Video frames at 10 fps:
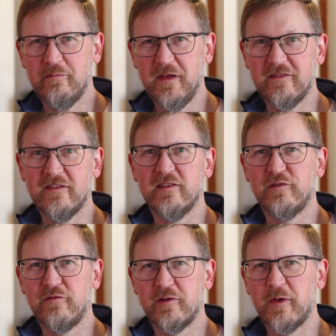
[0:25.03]
pieces of
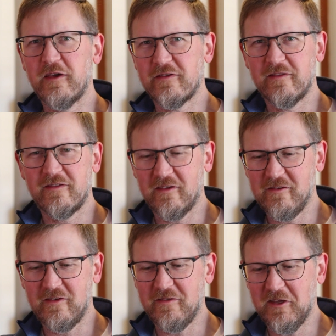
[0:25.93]
information
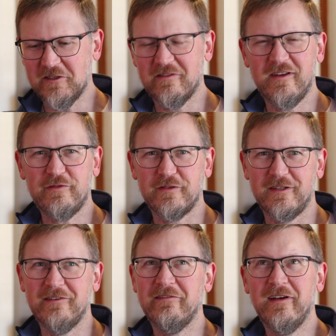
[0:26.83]
suggesting different